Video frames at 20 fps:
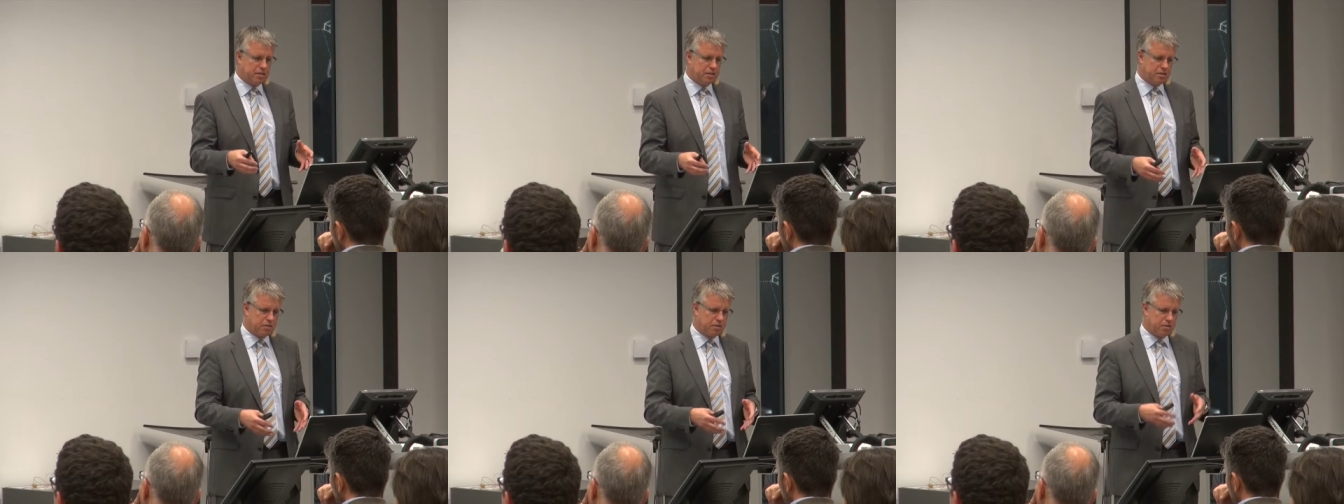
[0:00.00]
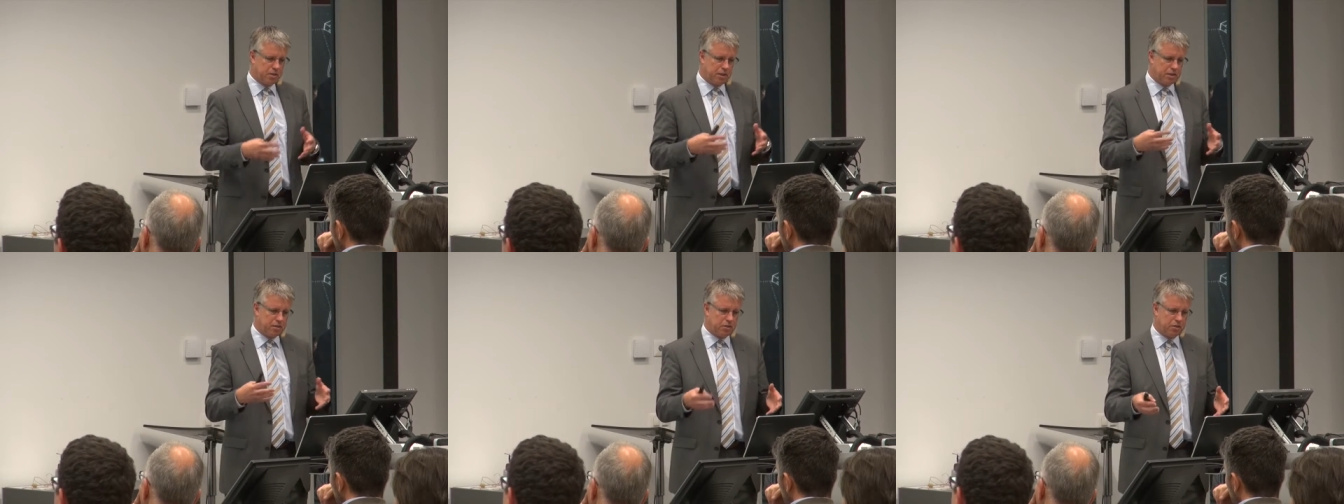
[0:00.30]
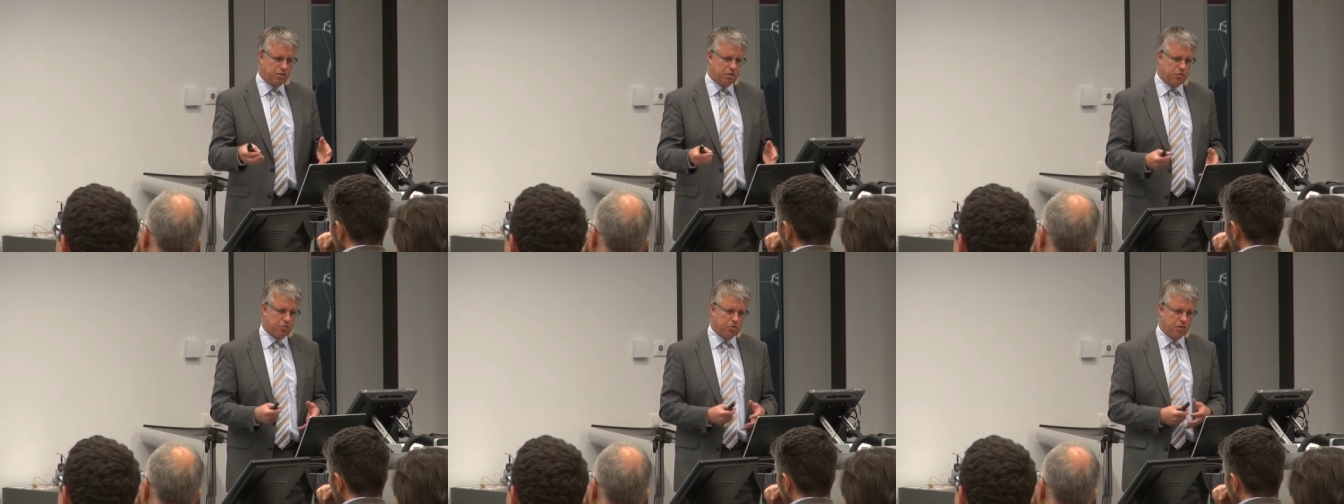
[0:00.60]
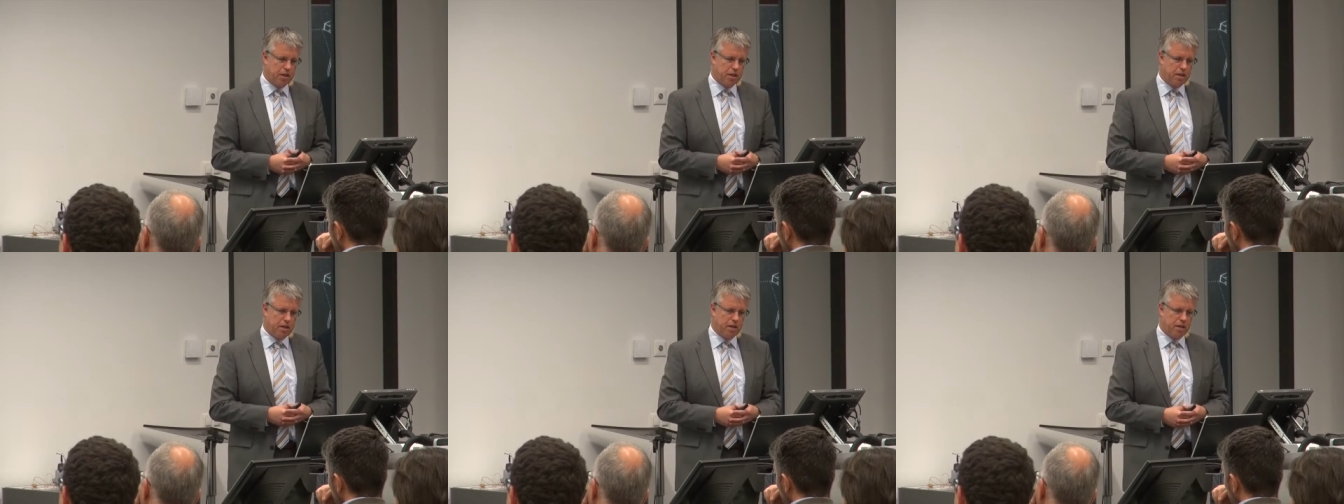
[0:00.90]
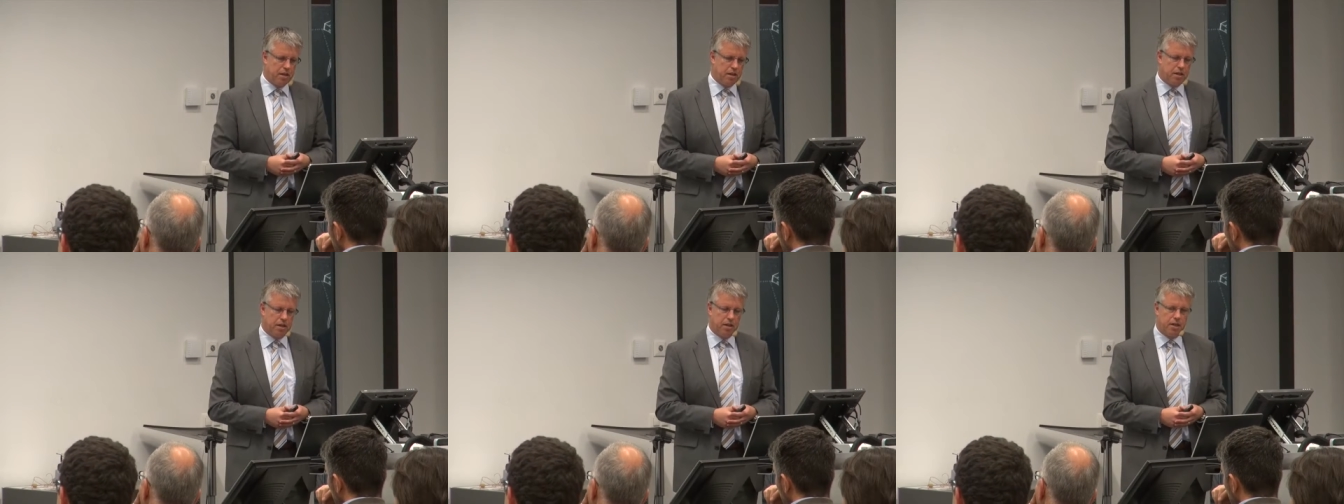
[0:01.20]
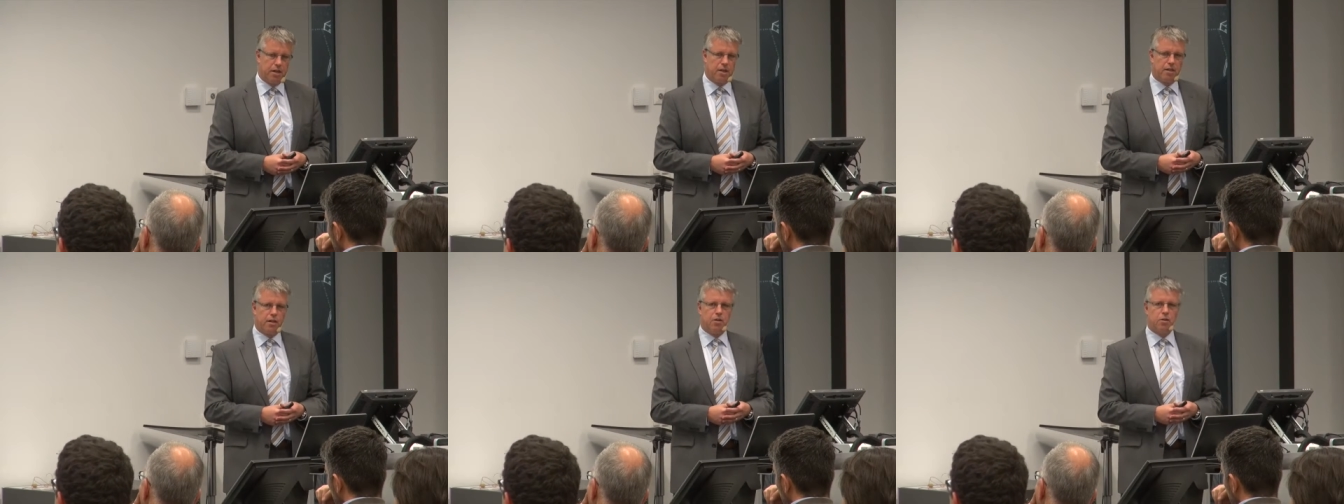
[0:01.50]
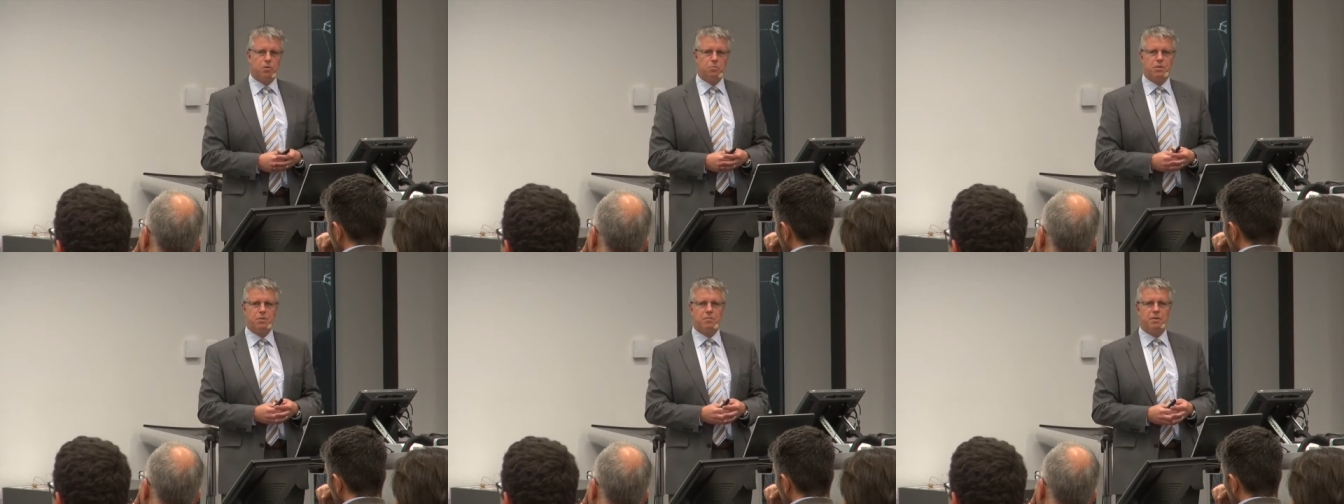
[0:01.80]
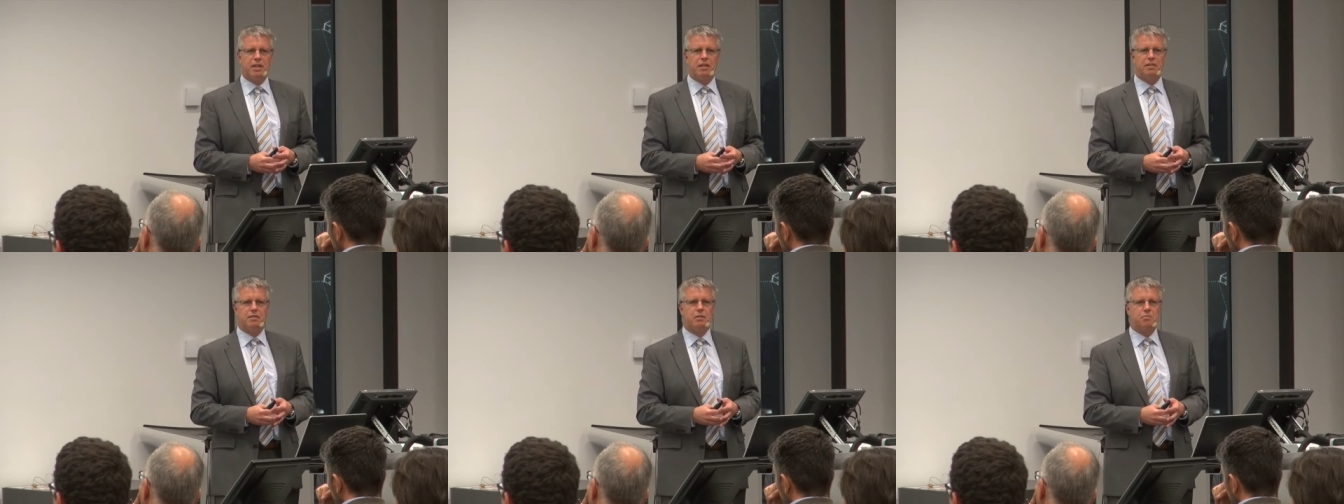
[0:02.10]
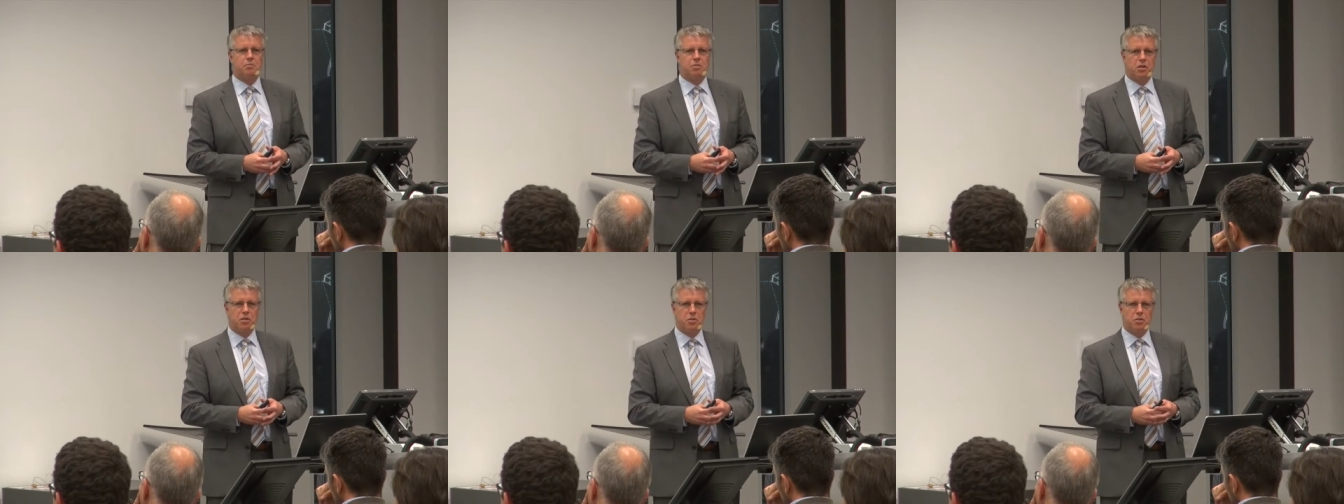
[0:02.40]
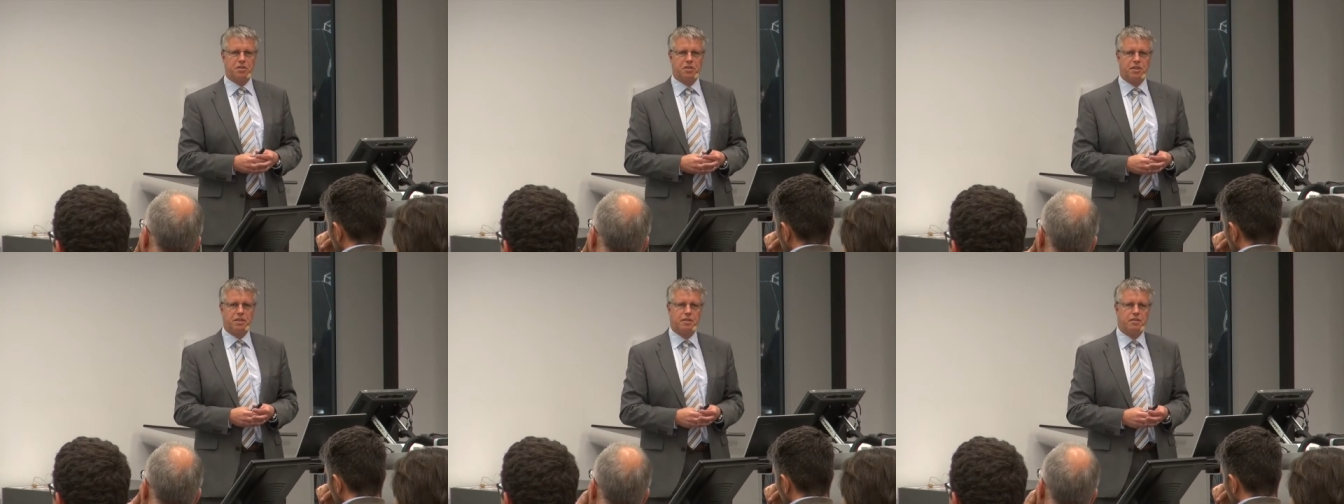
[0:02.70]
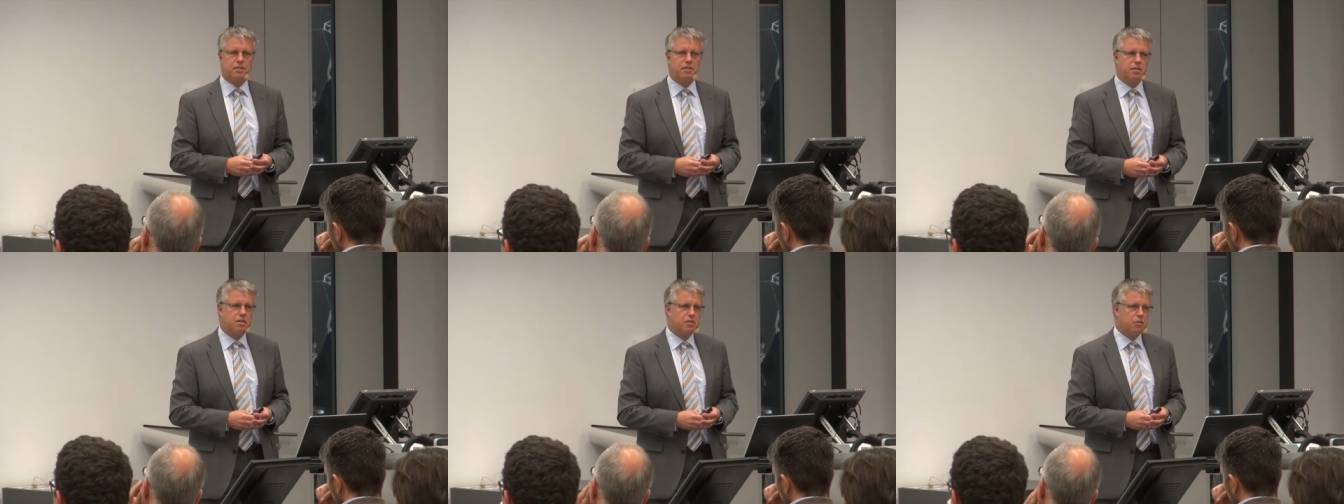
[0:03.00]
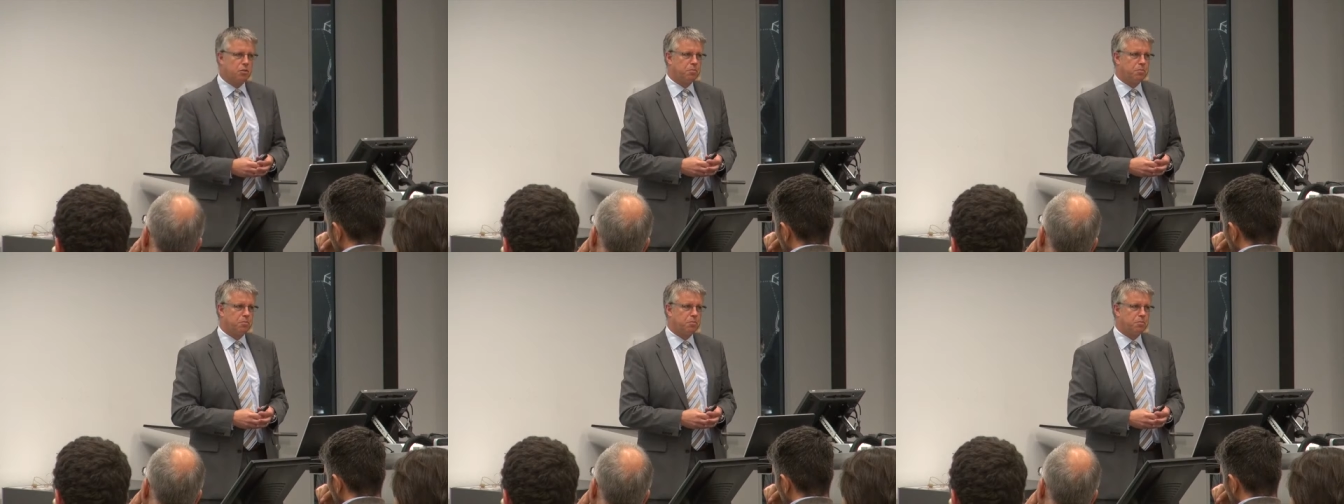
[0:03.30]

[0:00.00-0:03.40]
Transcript: it's the question of optimizing processes,